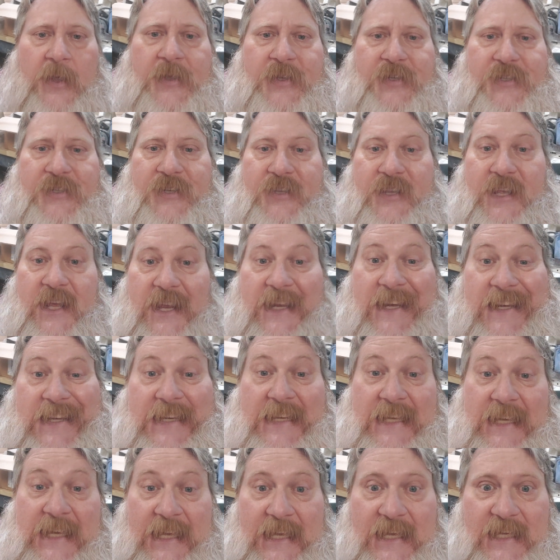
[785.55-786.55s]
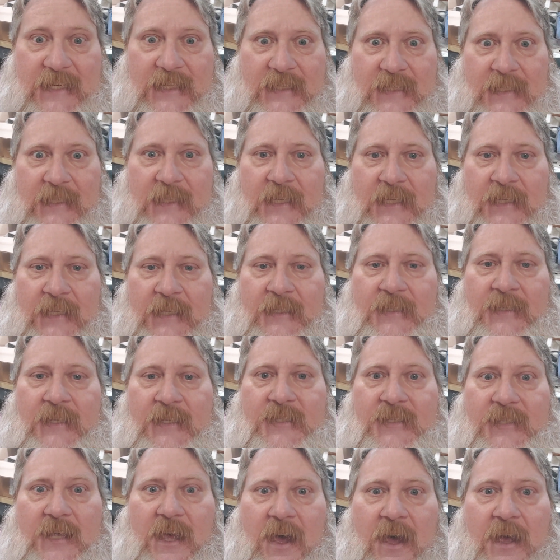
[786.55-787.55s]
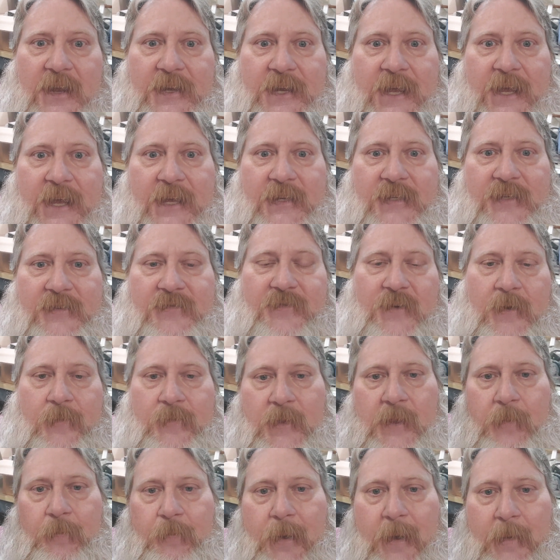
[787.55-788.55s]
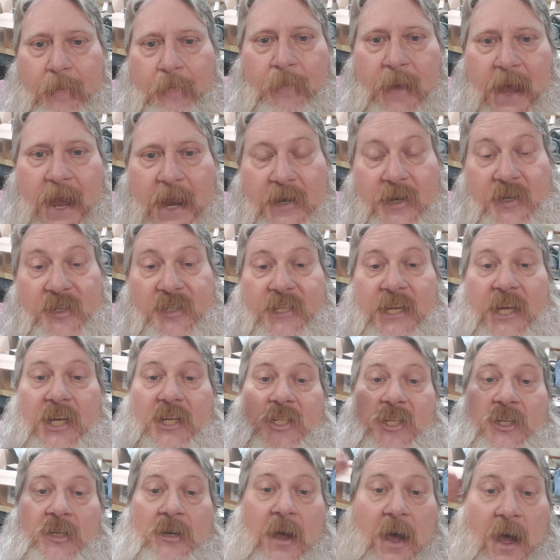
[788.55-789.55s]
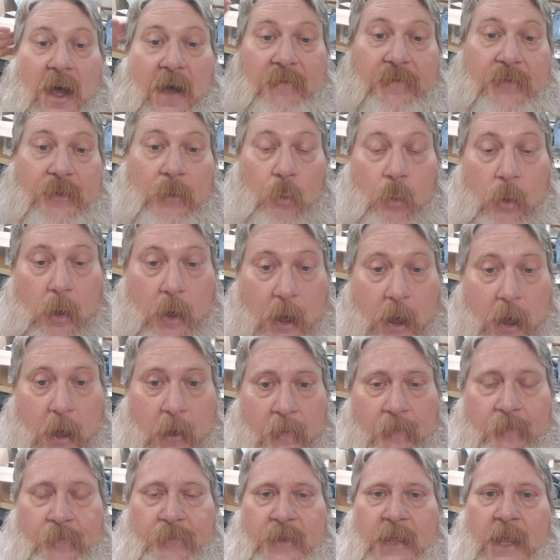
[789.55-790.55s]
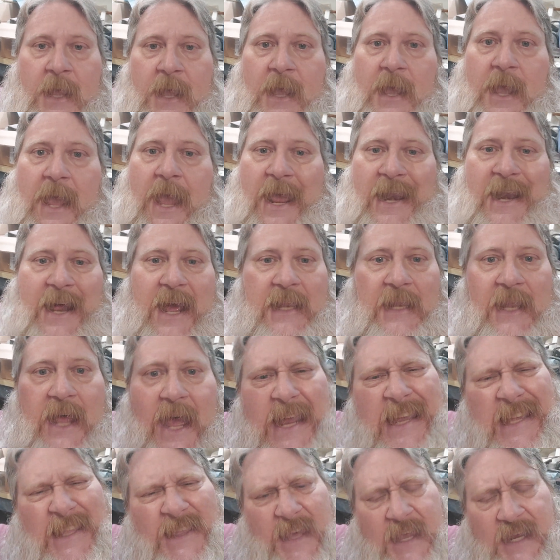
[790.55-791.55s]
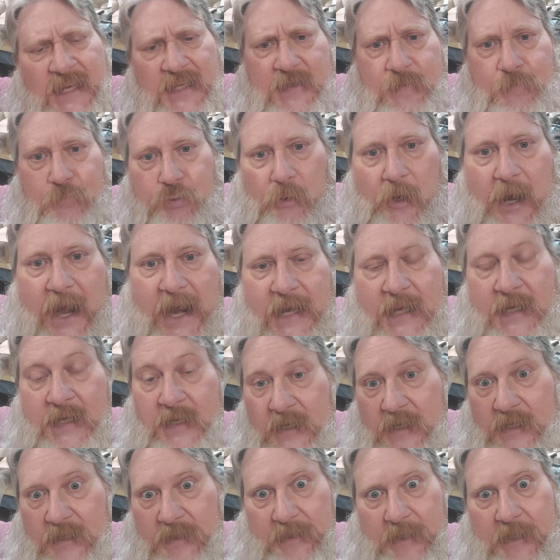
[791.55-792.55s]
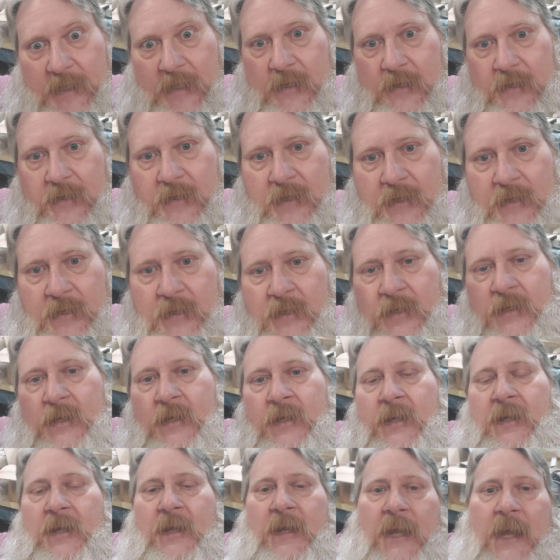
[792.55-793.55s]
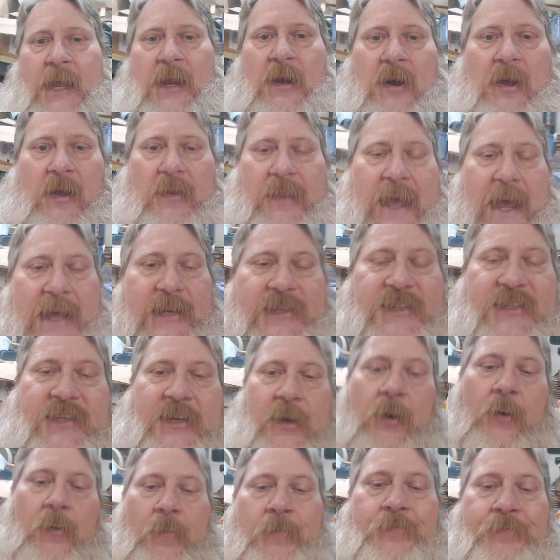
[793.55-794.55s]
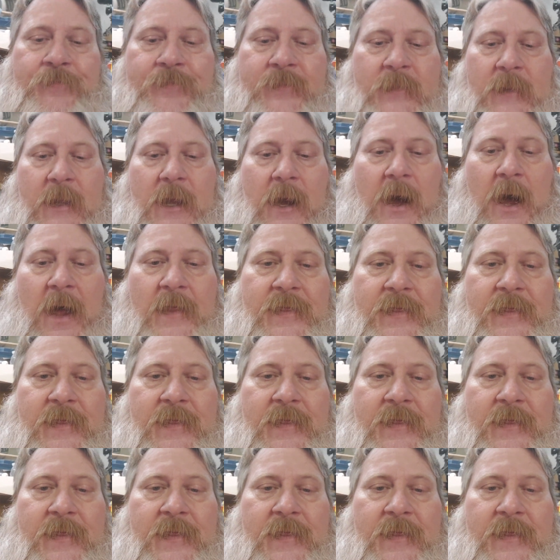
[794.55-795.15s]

so that I could easily clean the sawdust from the miter station off the wall. And I like things bright and clear and all that. So on